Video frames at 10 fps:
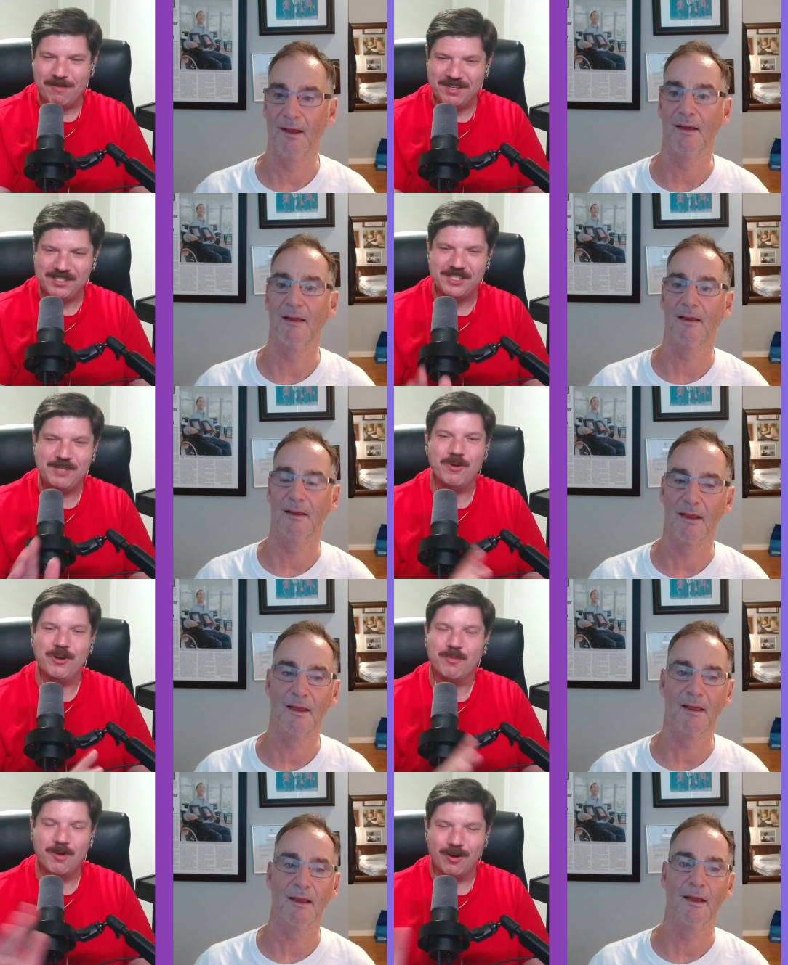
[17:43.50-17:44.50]
Speaker 1: wait to see
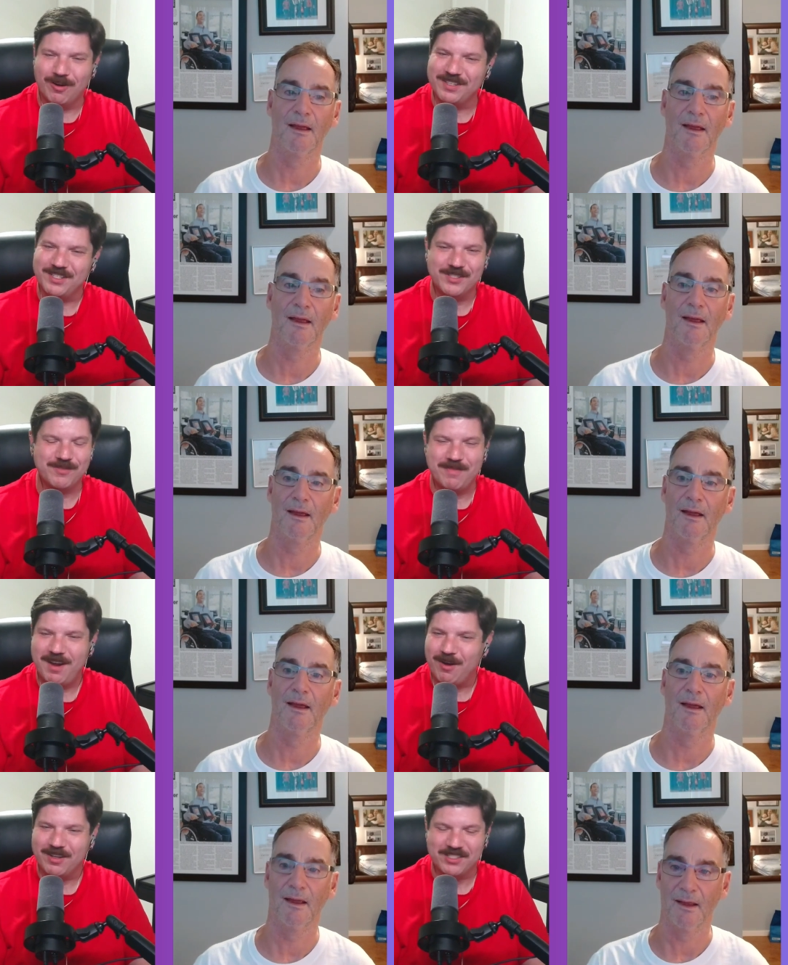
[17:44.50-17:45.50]
what your progress is
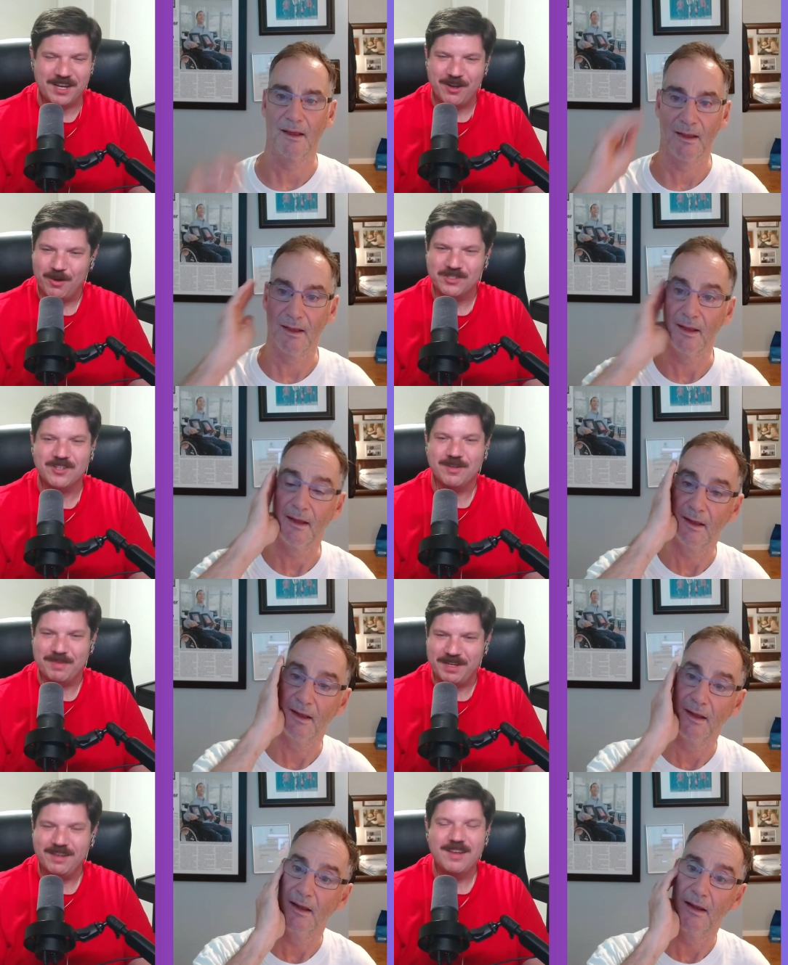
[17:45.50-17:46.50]
from now because I know it's
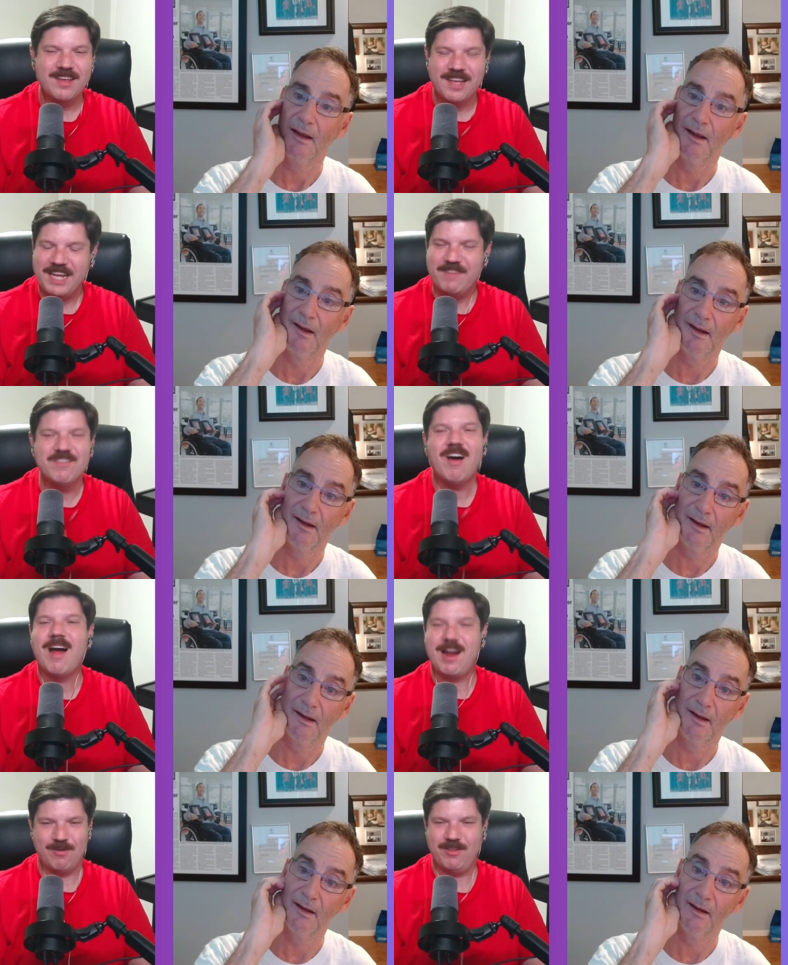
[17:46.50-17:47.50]
going to be even
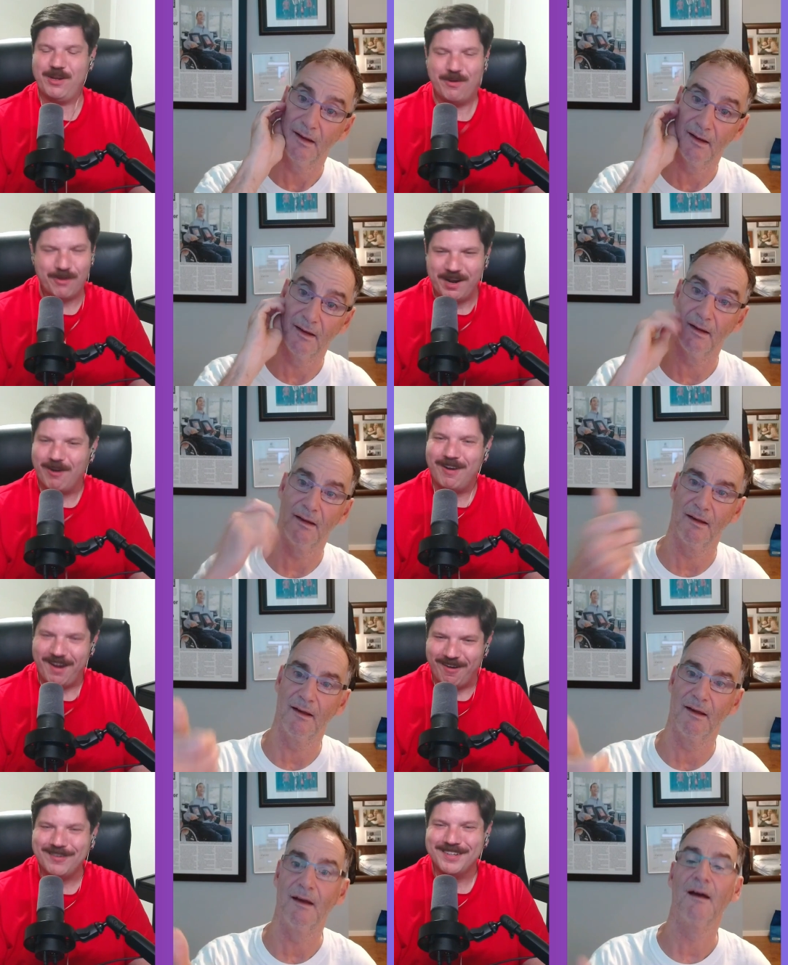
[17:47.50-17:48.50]
higher than you already
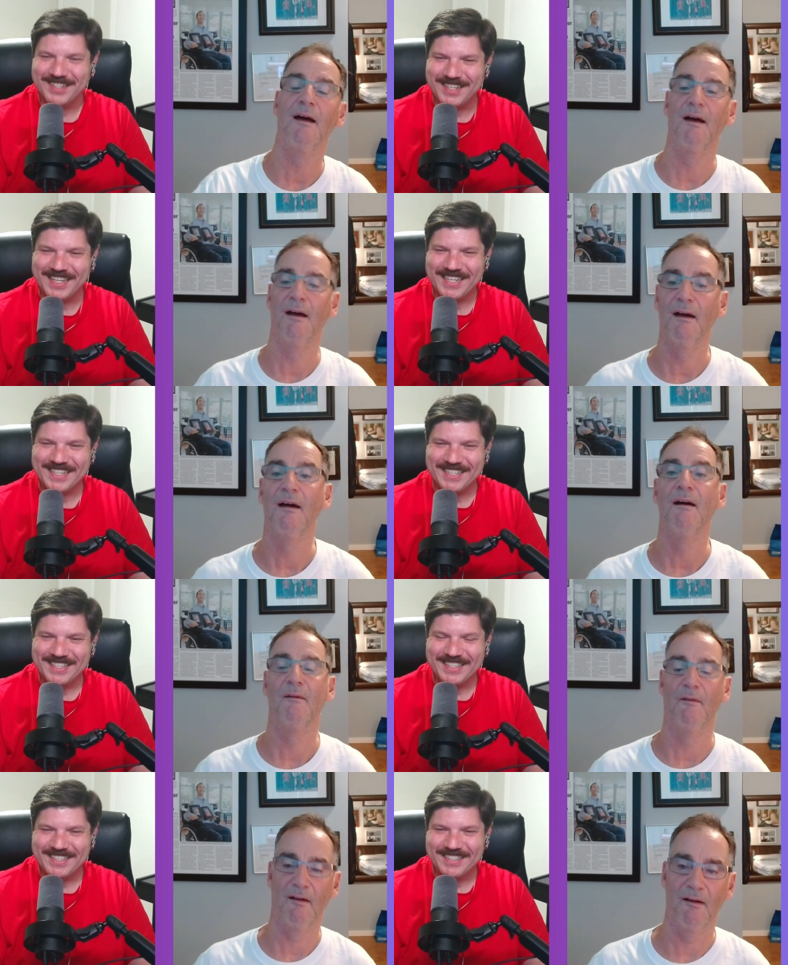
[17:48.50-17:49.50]
are now.
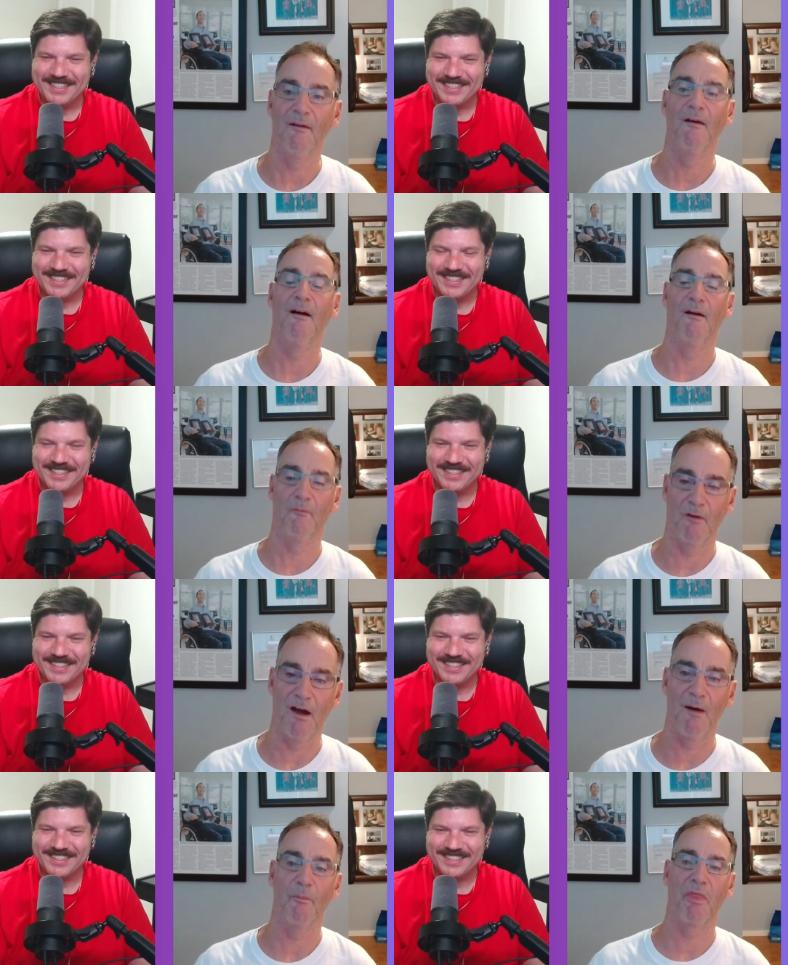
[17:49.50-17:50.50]
Speaker 2: Oh,
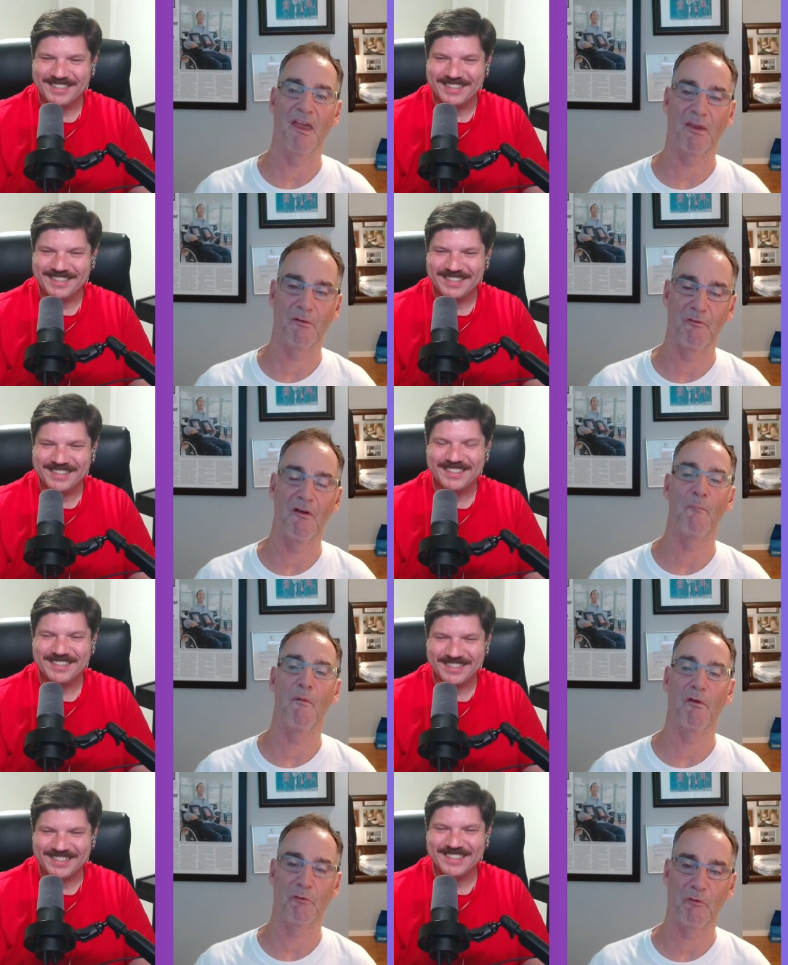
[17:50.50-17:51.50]
Rob, thank you very
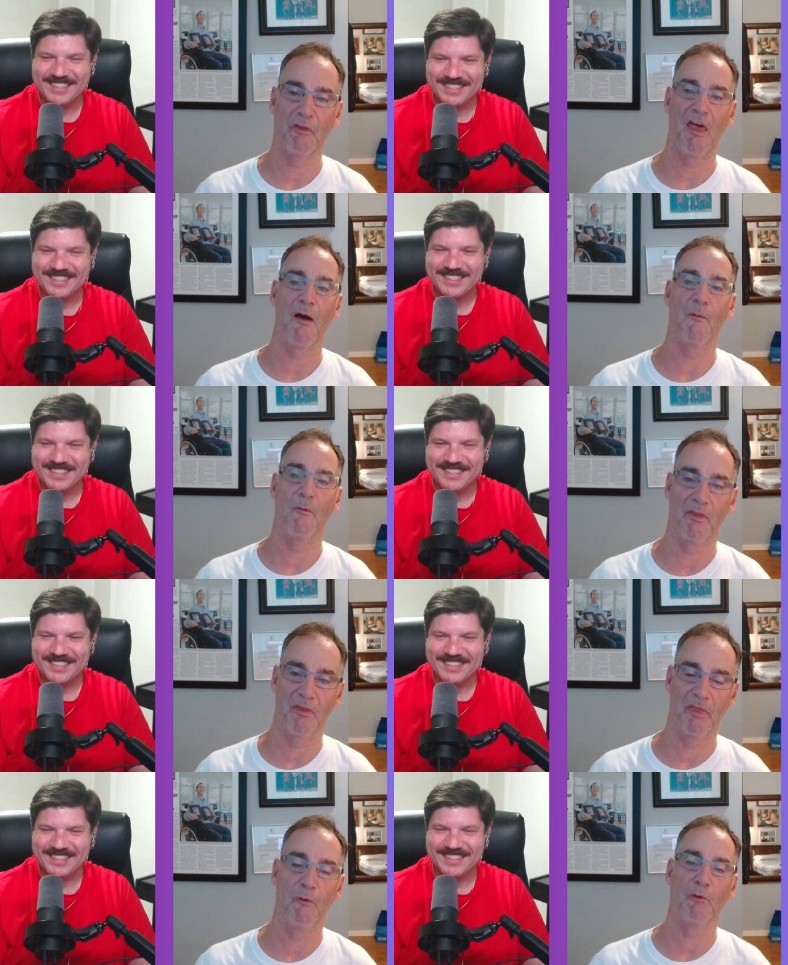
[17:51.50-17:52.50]
much for
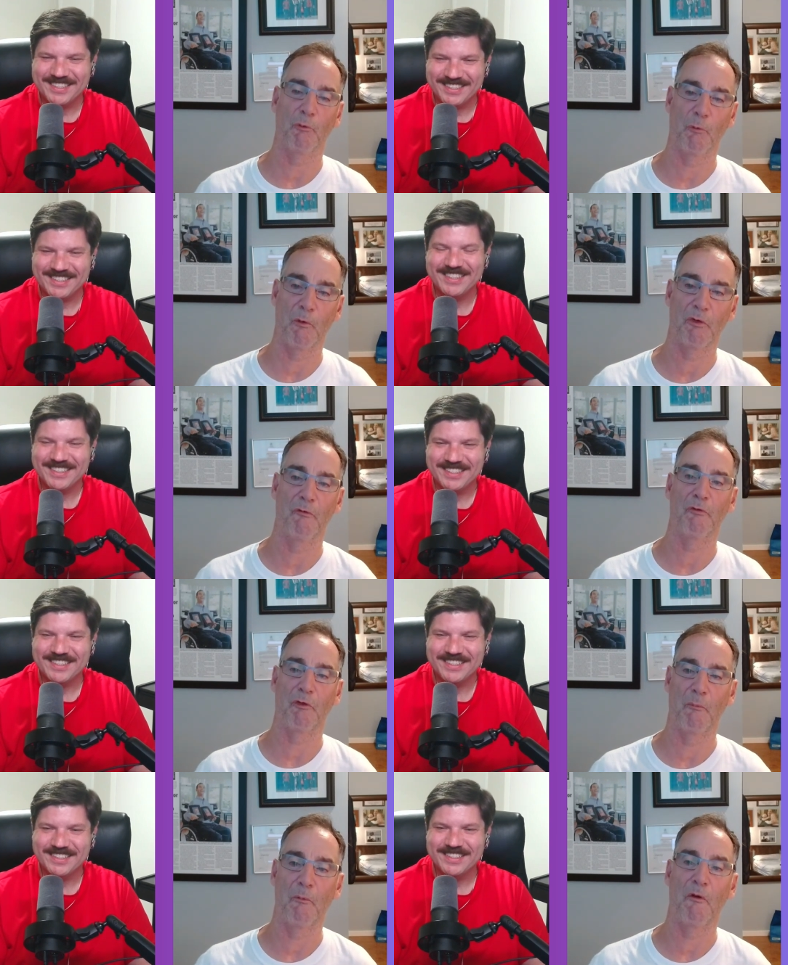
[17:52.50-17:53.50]
that. Those words
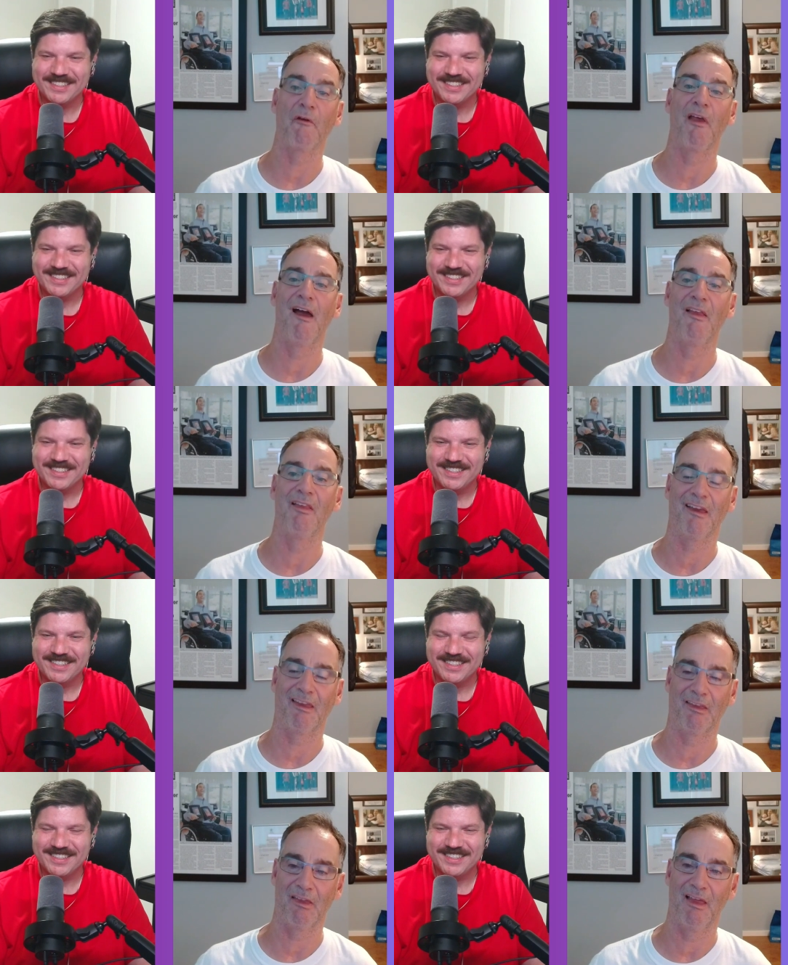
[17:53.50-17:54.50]
of support, and
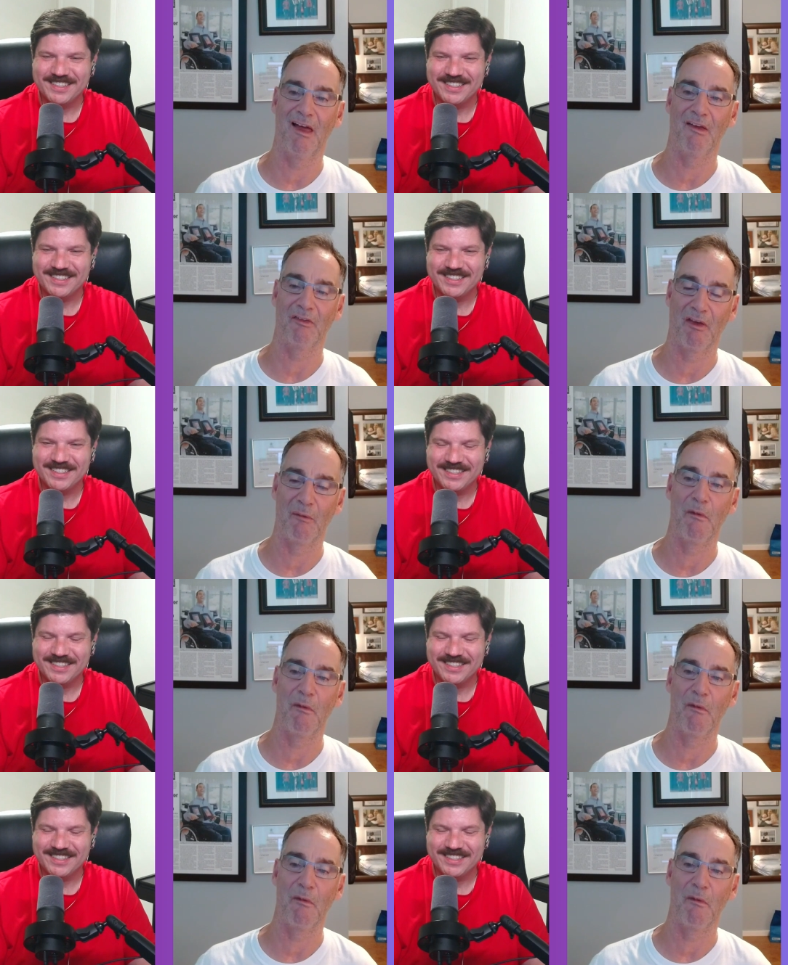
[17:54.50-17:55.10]
like as I